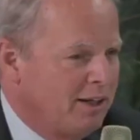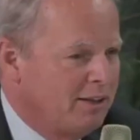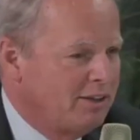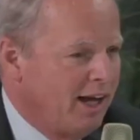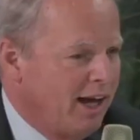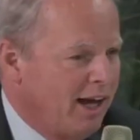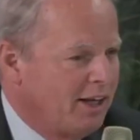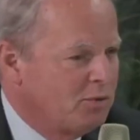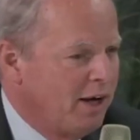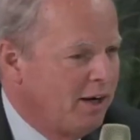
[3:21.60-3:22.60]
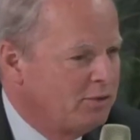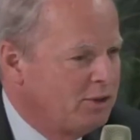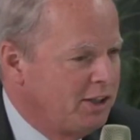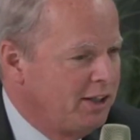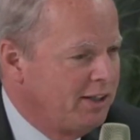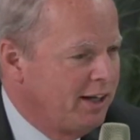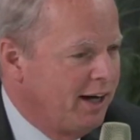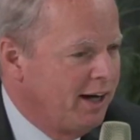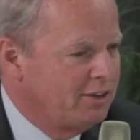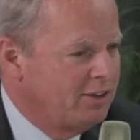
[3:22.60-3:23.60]
as we have seen
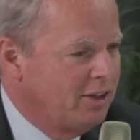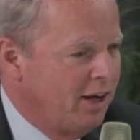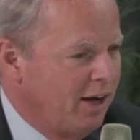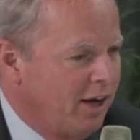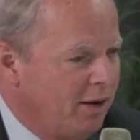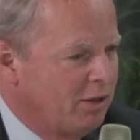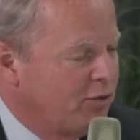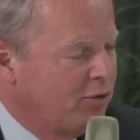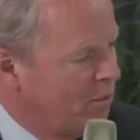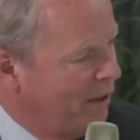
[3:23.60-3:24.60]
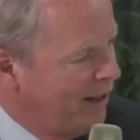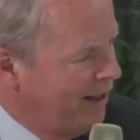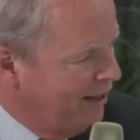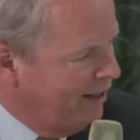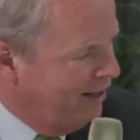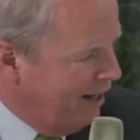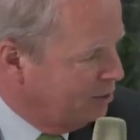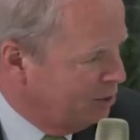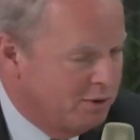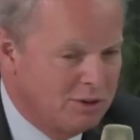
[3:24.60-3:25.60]
that apart from many
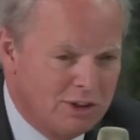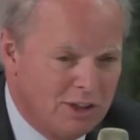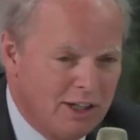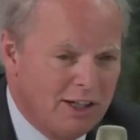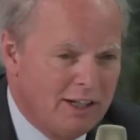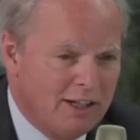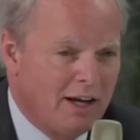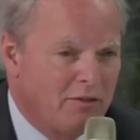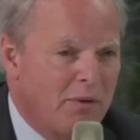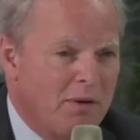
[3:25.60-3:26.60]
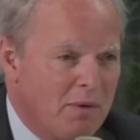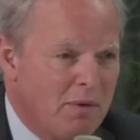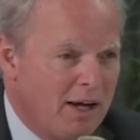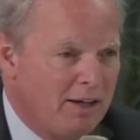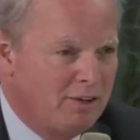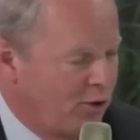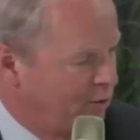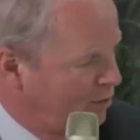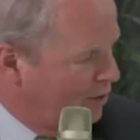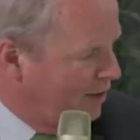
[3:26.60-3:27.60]
announcements that have been made over
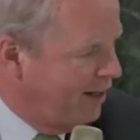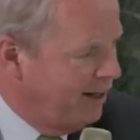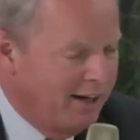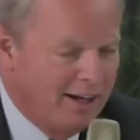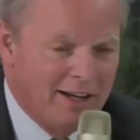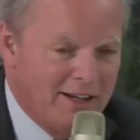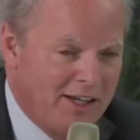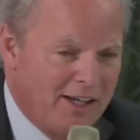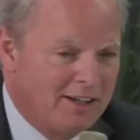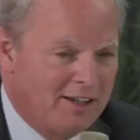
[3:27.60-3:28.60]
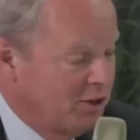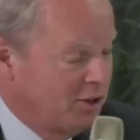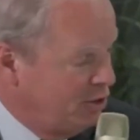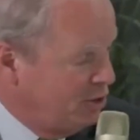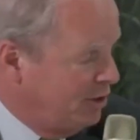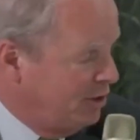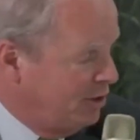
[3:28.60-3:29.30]
the years and certainly also